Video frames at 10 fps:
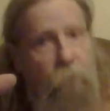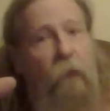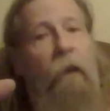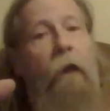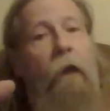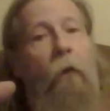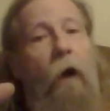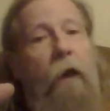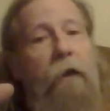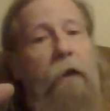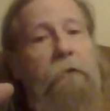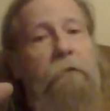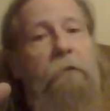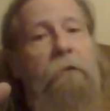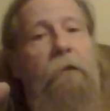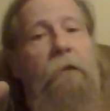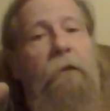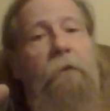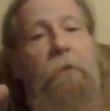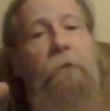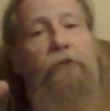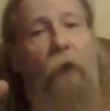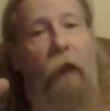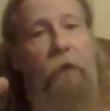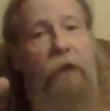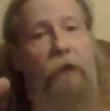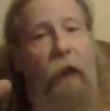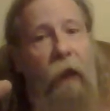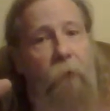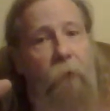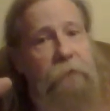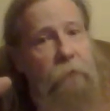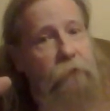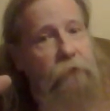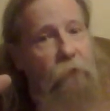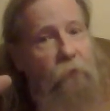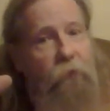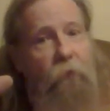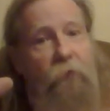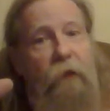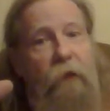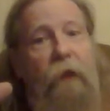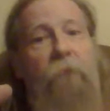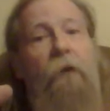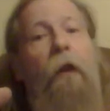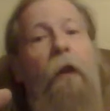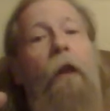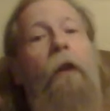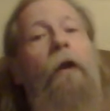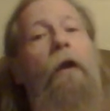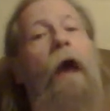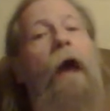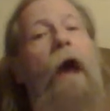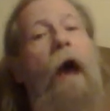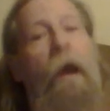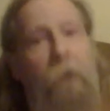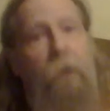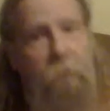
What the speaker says: They want it metrology lab temperature before they even look at it.